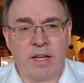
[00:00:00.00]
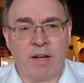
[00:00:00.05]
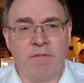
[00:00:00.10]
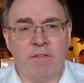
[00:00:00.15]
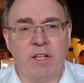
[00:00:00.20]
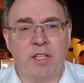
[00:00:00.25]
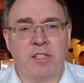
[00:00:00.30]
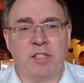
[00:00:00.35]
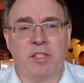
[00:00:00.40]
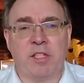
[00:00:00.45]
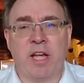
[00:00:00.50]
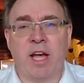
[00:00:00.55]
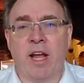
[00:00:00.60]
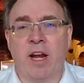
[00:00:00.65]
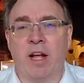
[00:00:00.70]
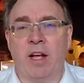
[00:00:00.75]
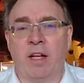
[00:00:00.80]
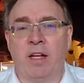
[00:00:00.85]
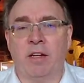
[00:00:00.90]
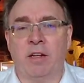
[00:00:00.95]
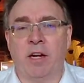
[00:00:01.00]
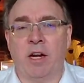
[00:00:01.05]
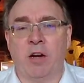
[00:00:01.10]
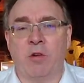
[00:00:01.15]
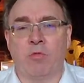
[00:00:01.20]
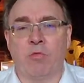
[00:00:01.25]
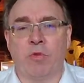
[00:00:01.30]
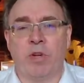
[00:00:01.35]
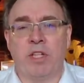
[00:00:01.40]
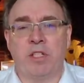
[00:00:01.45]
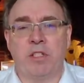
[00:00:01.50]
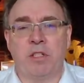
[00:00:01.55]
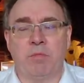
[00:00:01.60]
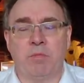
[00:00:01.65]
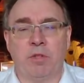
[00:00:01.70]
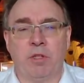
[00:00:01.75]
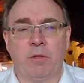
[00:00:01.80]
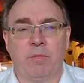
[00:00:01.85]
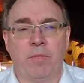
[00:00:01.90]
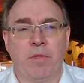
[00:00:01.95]
covenants that are
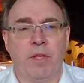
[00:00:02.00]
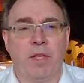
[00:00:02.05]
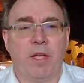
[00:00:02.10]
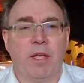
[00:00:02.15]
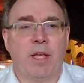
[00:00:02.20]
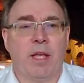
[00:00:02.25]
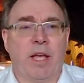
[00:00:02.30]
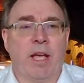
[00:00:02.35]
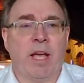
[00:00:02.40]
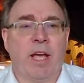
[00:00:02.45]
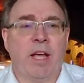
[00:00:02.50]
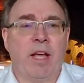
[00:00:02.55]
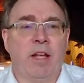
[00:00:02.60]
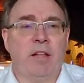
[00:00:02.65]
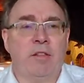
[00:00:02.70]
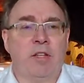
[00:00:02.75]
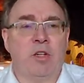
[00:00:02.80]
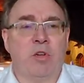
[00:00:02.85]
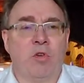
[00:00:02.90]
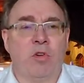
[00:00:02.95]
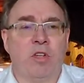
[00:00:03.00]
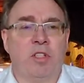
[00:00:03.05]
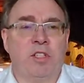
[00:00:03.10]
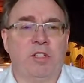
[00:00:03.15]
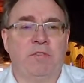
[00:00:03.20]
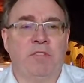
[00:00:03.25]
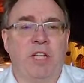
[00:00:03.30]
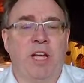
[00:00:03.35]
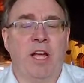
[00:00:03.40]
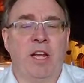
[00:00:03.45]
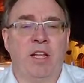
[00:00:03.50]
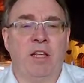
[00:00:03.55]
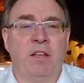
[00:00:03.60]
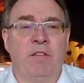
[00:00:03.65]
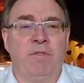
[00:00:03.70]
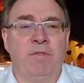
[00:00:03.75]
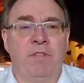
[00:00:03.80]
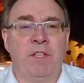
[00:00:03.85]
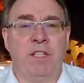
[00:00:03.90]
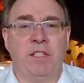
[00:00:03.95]
reasonable. And the courts have said,
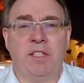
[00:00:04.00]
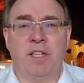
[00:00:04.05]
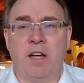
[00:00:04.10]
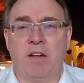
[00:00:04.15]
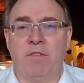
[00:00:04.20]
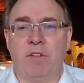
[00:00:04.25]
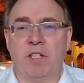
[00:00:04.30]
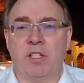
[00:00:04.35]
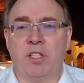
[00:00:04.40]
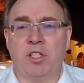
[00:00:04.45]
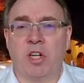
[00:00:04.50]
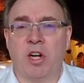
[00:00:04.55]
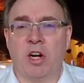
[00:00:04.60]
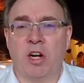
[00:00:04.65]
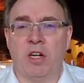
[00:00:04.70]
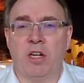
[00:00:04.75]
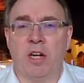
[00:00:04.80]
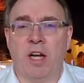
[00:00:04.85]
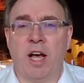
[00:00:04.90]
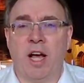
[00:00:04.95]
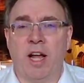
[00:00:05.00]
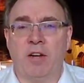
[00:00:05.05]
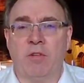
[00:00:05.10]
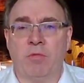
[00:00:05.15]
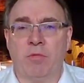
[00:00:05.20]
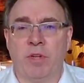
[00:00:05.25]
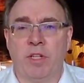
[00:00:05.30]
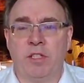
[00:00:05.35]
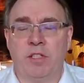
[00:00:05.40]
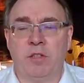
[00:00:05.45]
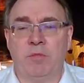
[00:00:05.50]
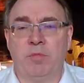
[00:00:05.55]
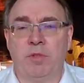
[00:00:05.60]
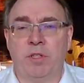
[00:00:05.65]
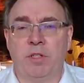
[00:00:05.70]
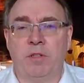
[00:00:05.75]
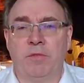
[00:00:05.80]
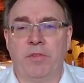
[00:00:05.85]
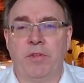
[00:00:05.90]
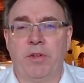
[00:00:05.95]
if these covenants are not
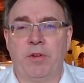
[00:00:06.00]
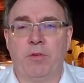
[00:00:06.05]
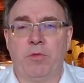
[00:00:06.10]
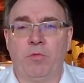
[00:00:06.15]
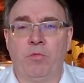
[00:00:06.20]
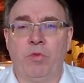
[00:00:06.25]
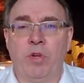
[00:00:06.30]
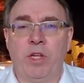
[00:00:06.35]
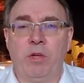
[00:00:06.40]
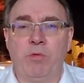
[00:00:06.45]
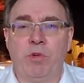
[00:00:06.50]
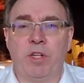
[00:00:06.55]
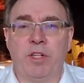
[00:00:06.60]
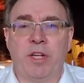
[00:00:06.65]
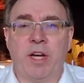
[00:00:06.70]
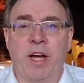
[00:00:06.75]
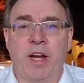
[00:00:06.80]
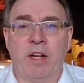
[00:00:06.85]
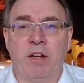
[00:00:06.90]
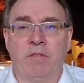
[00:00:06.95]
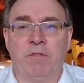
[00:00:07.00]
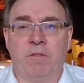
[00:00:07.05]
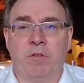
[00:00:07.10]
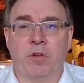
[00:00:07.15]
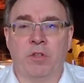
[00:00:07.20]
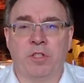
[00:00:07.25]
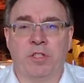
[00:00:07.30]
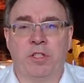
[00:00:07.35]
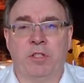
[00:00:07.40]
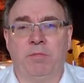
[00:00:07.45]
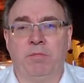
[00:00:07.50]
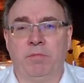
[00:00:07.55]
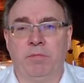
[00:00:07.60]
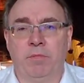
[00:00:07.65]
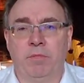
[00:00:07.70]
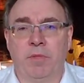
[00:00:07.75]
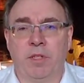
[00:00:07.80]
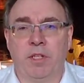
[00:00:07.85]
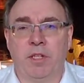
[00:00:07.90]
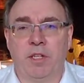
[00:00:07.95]
reasonable, we will not enforce them.
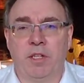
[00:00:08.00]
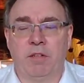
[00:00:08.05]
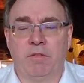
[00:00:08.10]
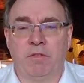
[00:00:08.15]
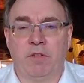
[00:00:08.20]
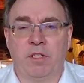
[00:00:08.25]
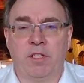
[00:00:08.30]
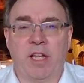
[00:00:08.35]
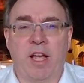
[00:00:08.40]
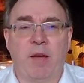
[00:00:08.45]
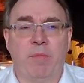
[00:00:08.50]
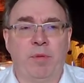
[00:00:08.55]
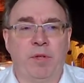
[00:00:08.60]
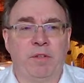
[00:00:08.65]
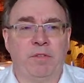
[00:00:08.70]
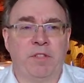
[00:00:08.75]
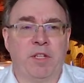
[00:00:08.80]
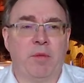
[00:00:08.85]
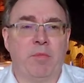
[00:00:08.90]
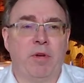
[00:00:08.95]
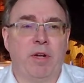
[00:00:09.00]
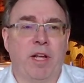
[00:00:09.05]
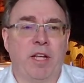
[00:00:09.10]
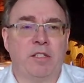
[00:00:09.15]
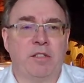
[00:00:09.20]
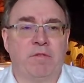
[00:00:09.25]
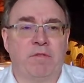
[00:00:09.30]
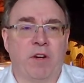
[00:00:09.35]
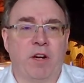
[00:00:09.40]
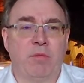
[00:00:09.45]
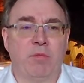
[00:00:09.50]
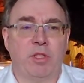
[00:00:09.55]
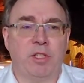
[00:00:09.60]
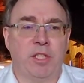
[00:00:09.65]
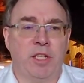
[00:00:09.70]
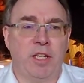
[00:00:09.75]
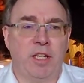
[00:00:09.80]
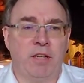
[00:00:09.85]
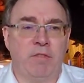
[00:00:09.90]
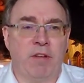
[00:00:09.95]
For example, if someone has a
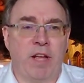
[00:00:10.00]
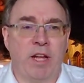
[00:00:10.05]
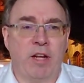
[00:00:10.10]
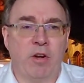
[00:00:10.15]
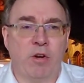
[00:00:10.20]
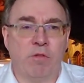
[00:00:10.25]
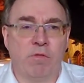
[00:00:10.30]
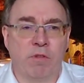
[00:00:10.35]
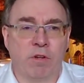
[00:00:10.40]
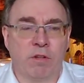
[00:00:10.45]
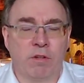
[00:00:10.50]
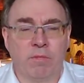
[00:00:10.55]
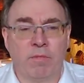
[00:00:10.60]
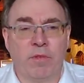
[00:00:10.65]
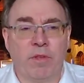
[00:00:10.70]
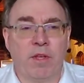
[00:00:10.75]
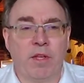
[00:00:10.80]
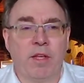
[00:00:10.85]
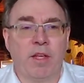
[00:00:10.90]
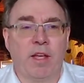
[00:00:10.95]
pharmacy in Vancouver